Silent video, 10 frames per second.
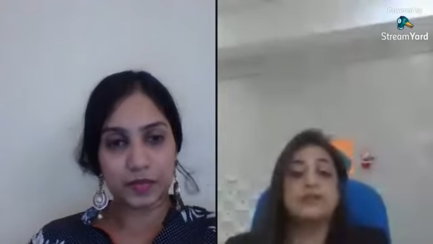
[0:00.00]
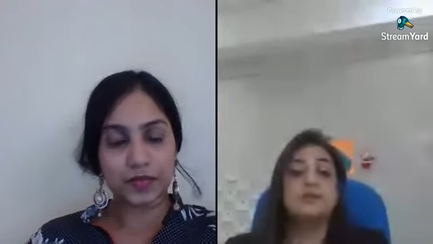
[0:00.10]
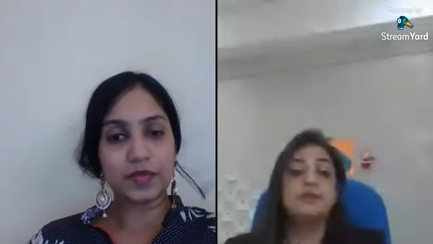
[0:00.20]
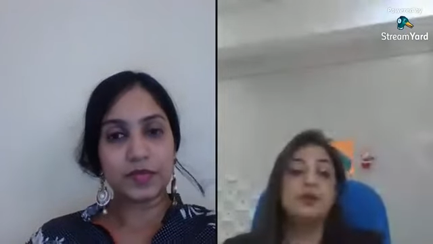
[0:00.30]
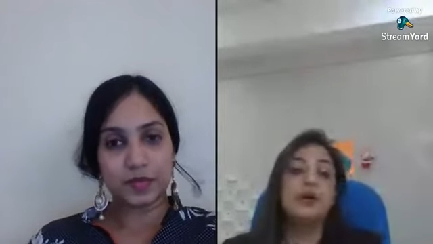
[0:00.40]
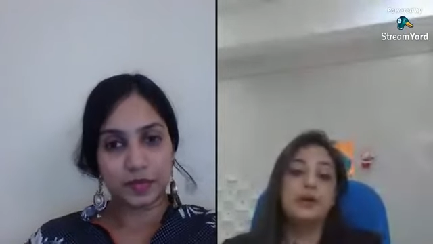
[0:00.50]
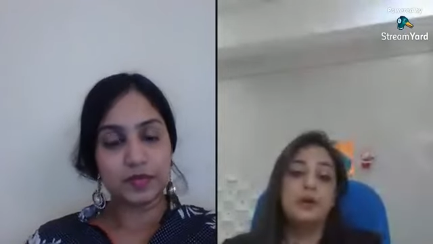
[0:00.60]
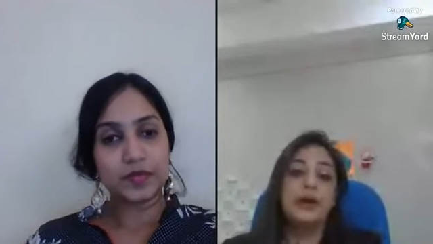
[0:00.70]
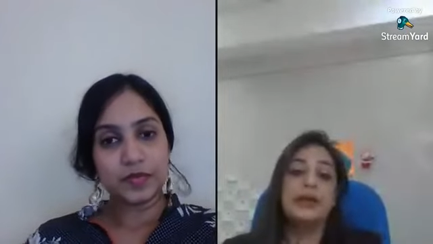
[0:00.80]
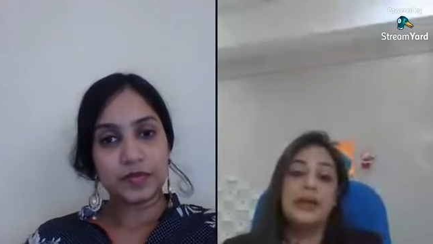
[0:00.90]
Speaker 1: because before
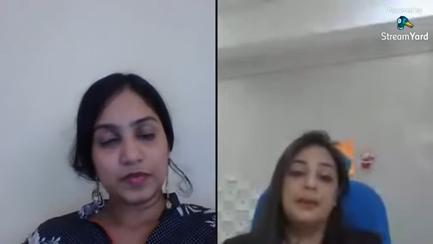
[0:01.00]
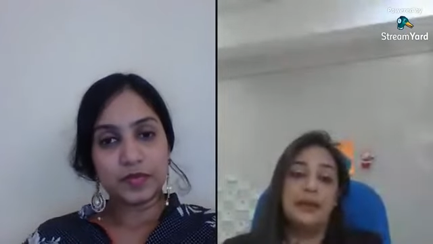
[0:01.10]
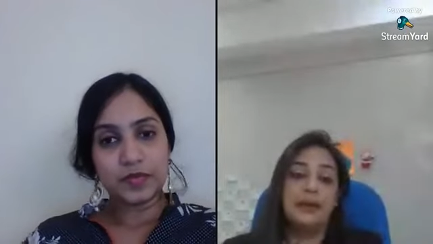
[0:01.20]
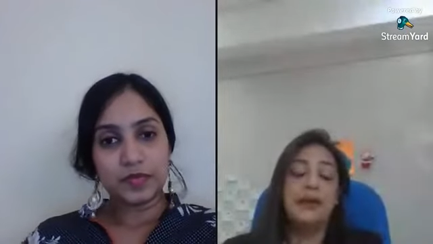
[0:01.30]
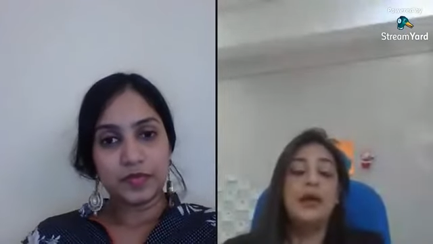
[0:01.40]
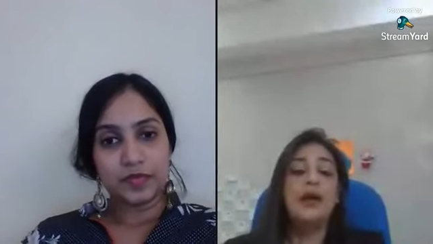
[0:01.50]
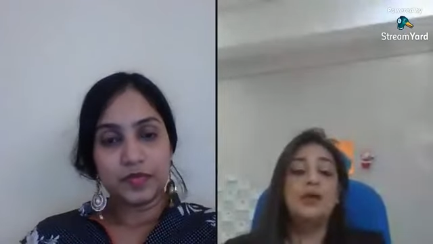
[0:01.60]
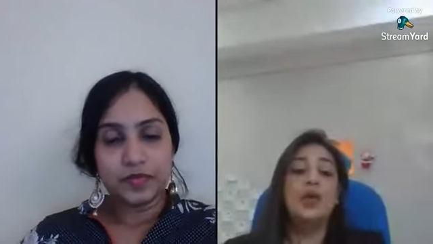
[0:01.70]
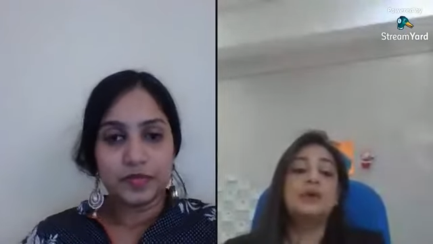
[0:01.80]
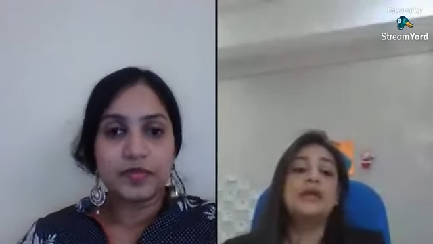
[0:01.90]
Corona came in,
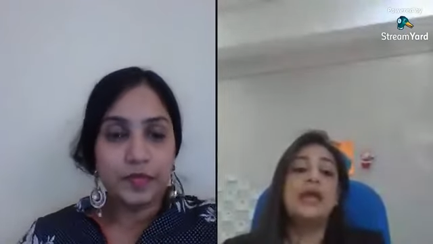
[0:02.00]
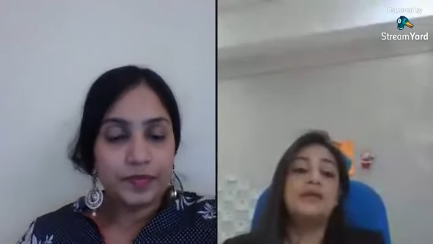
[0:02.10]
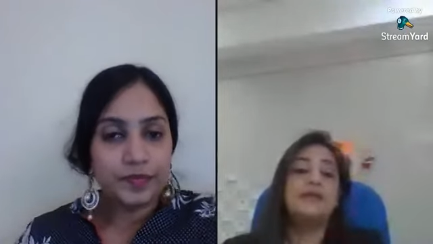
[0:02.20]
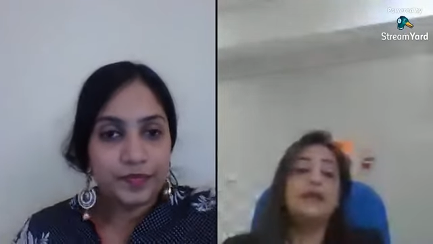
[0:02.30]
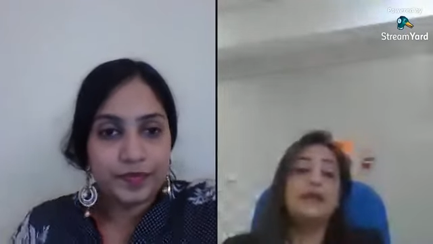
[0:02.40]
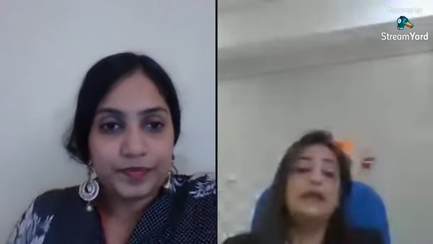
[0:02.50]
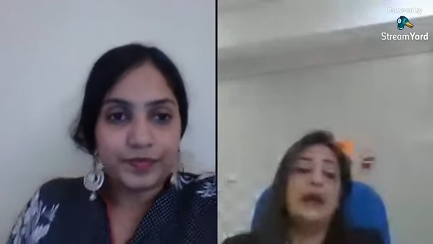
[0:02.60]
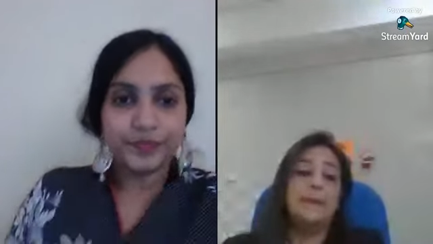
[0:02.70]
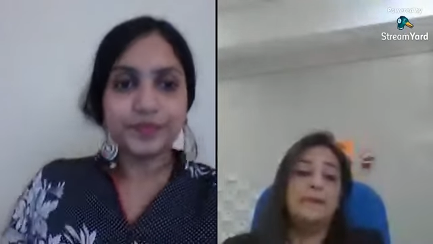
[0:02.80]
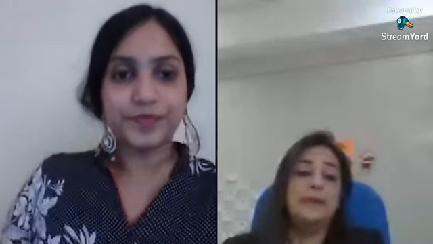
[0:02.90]
not every
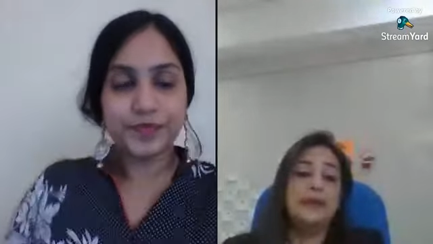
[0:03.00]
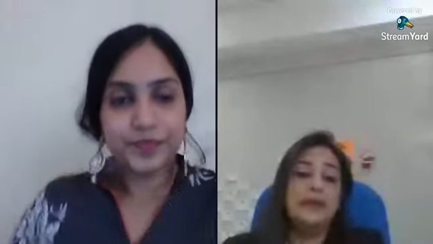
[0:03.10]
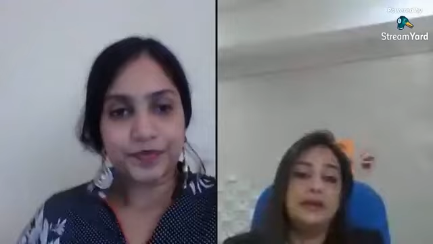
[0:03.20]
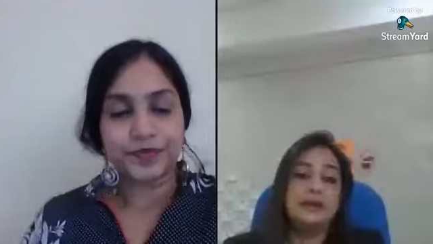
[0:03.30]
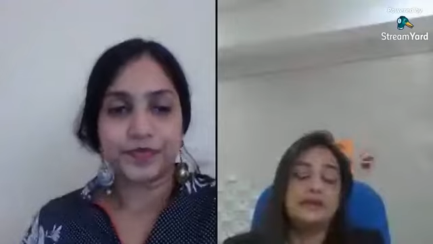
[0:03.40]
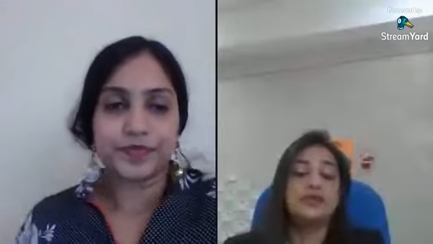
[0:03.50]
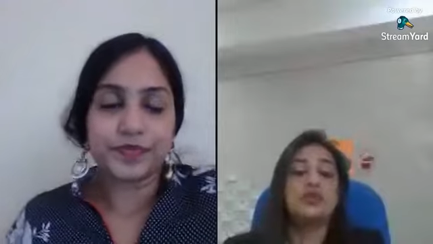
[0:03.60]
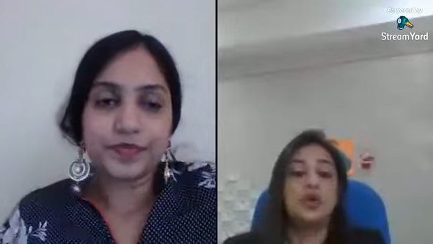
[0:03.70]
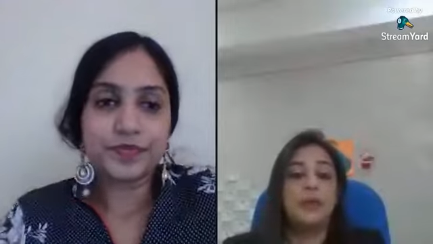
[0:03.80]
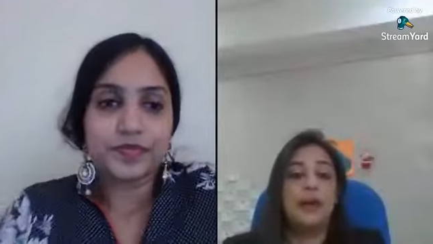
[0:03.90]
company is
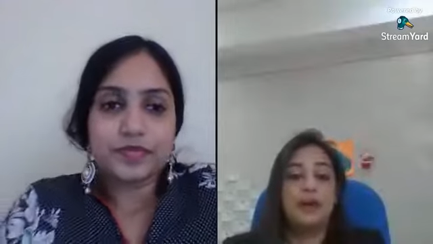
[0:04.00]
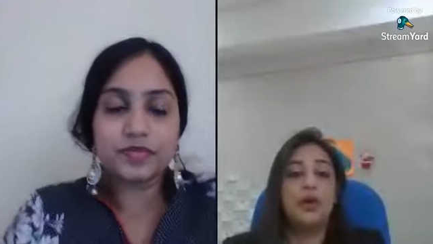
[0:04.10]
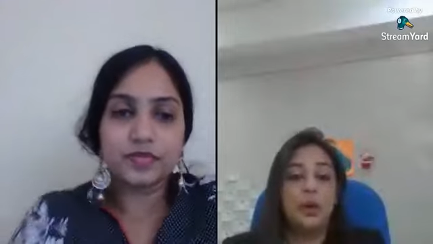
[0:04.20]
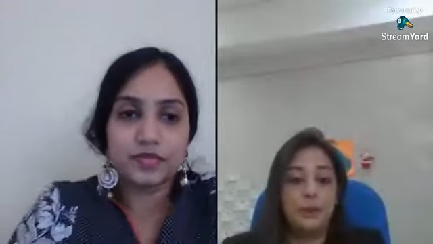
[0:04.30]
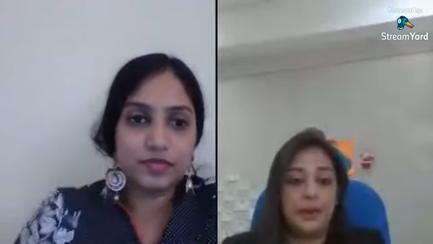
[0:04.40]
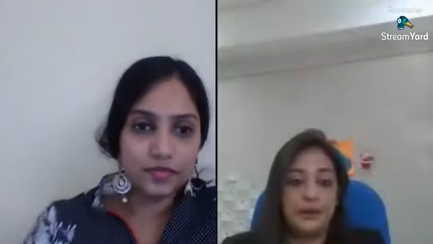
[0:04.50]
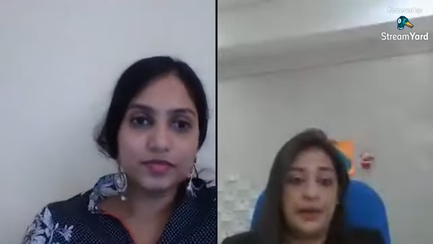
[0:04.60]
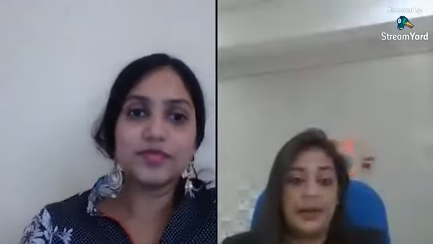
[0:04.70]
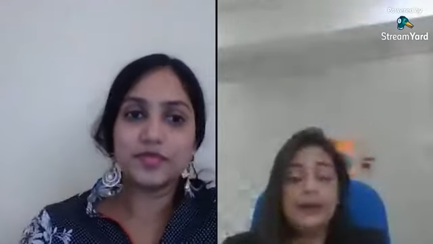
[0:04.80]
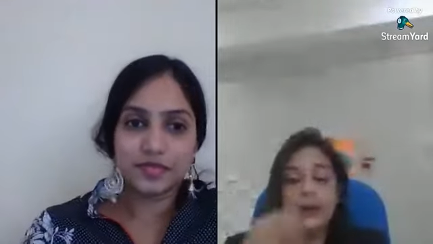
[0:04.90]
insured by a corporate,
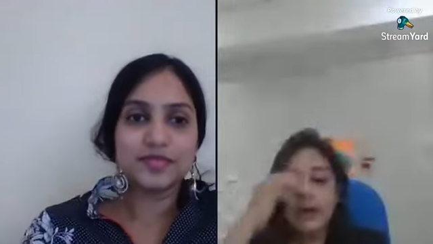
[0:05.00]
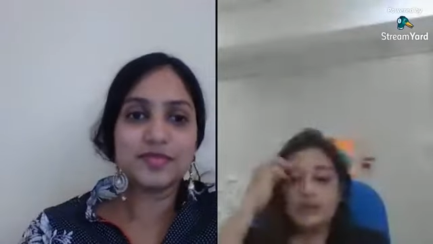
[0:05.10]
right?